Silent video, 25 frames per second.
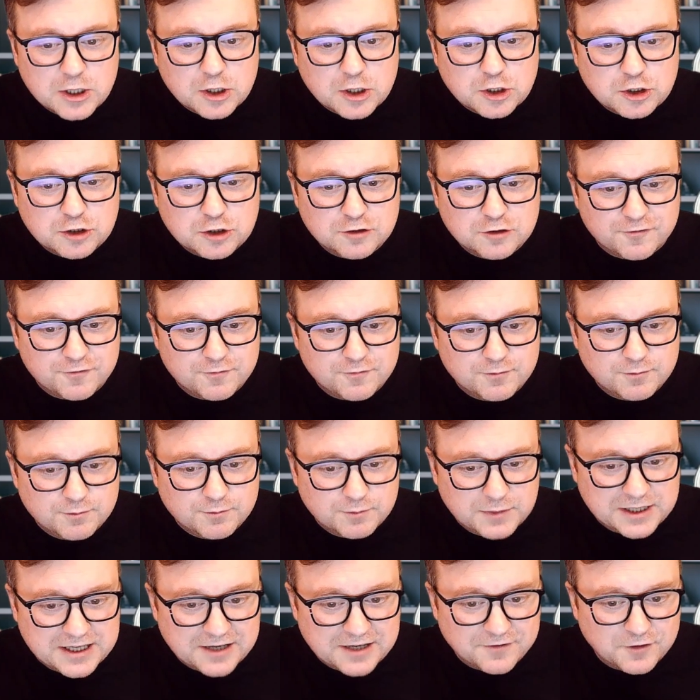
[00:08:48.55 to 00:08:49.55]
You've
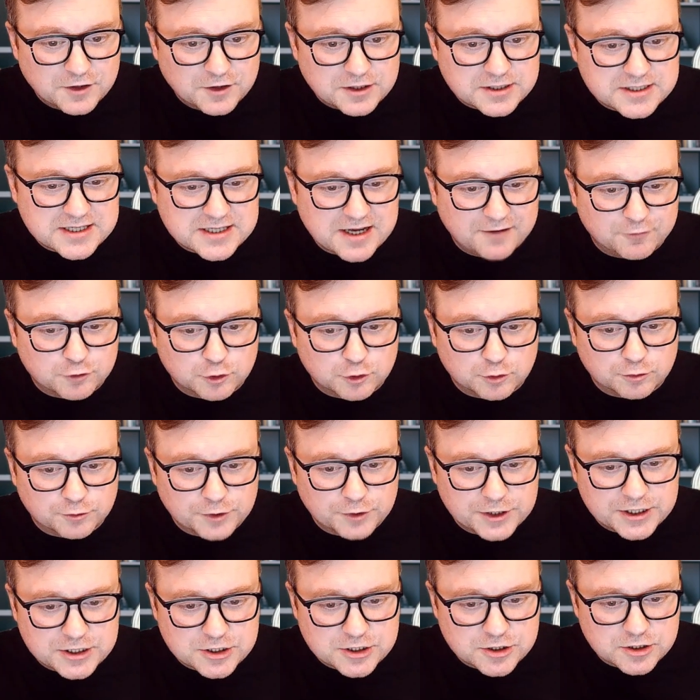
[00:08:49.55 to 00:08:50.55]
given several
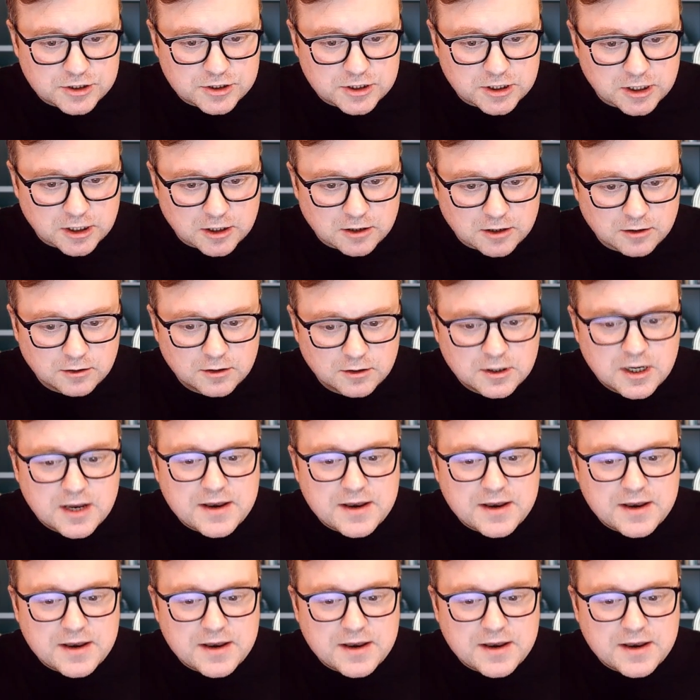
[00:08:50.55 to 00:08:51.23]
reasons here.